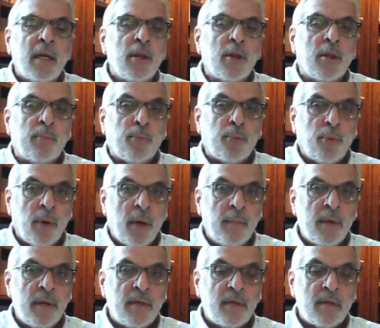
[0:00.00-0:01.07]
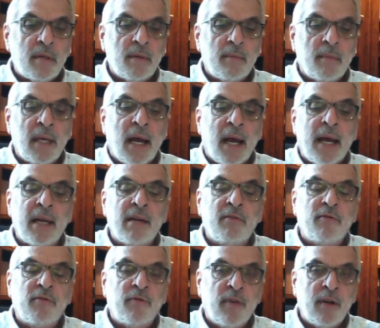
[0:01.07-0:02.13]
The premise behind
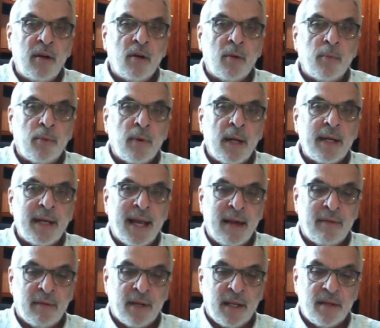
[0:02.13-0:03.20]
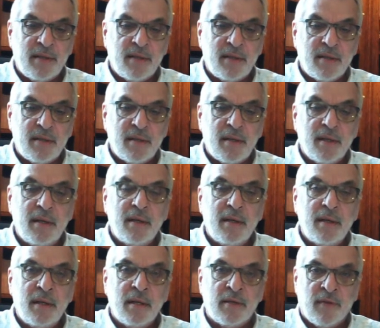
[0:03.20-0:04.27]
fingerprint evidence
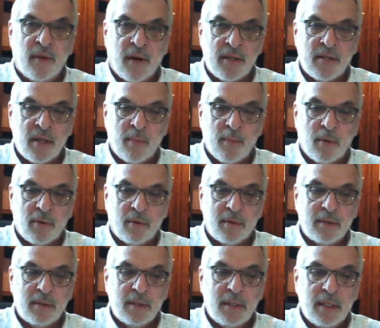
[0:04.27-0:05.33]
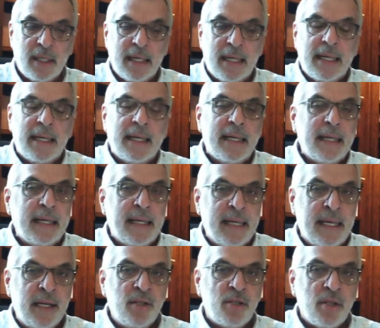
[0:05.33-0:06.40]
is very simple.
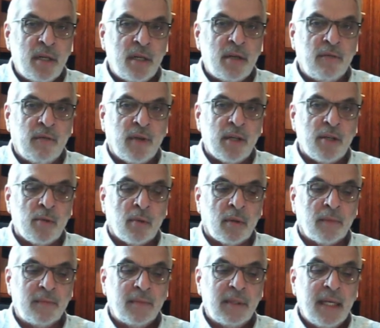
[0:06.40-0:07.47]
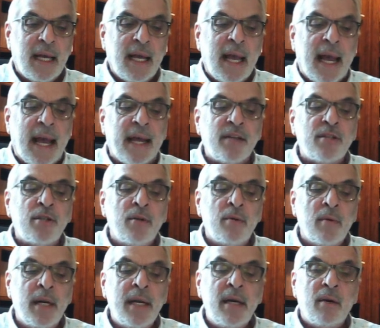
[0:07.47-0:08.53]
Each individual has
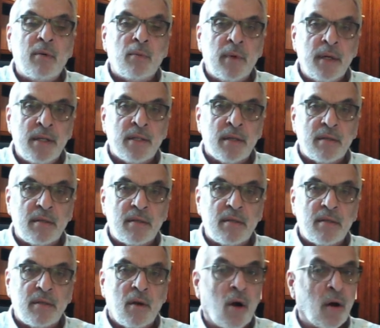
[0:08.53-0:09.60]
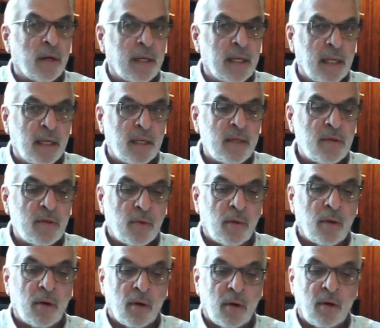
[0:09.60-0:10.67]
unique ridges on his
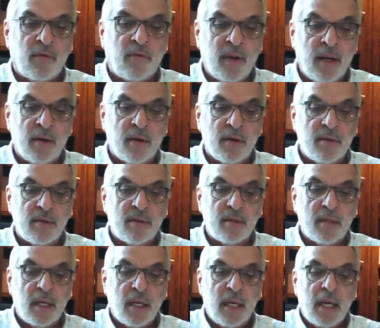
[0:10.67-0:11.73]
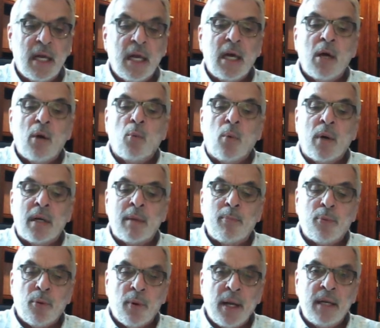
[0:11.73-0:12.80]
or her fingers. When a
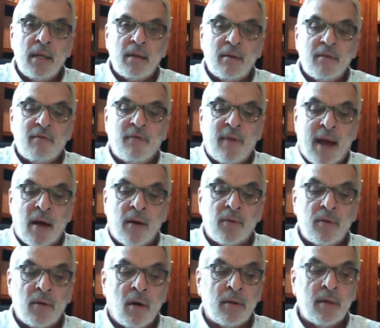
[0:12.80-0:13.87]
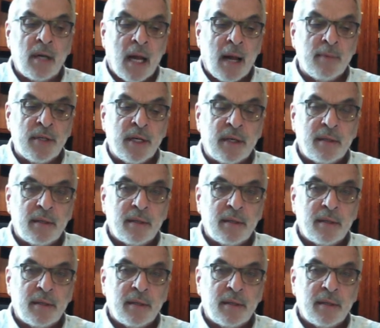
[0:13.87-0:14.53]
print found on an object